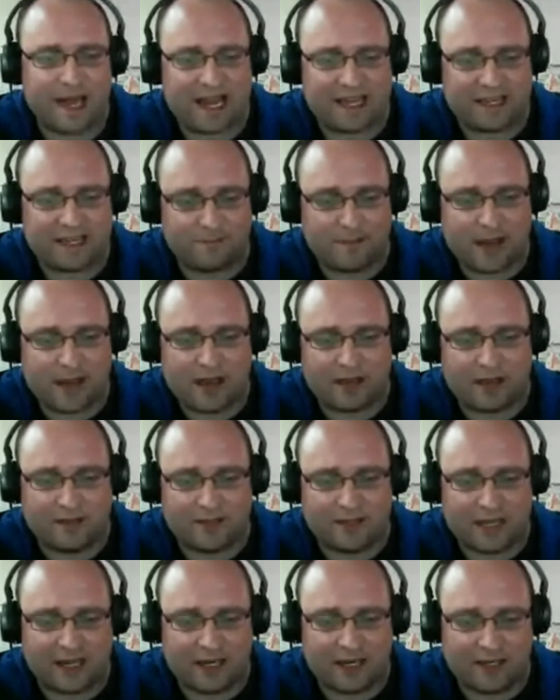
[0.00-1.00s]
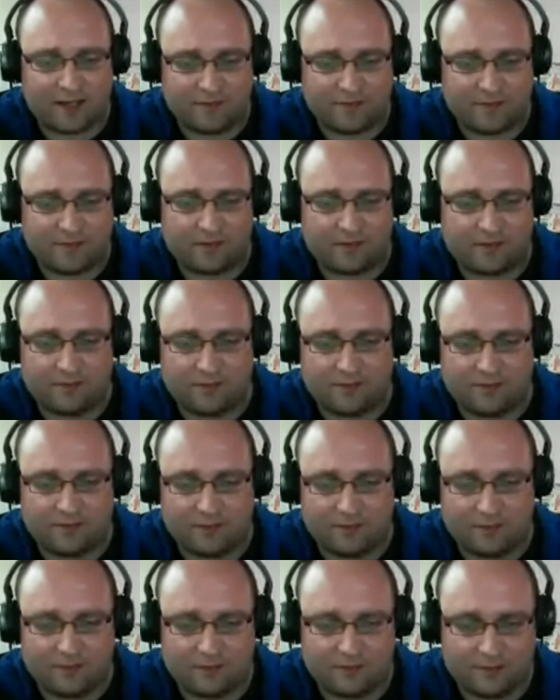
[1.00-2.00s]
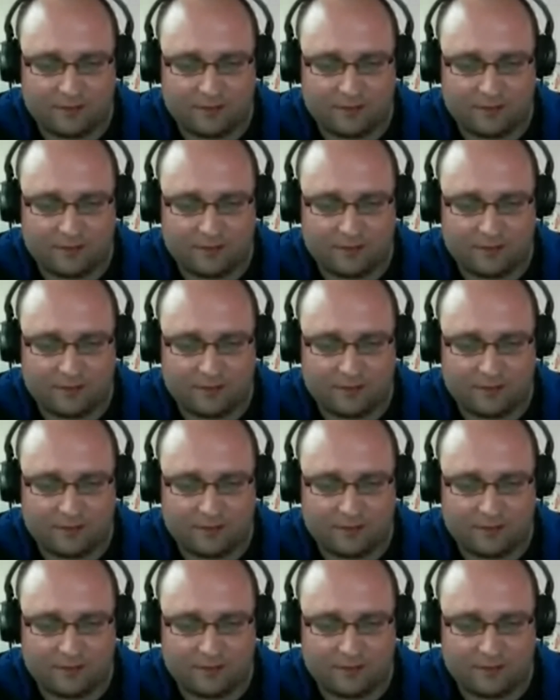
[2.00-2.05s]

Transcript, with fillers: bad man, Dave. She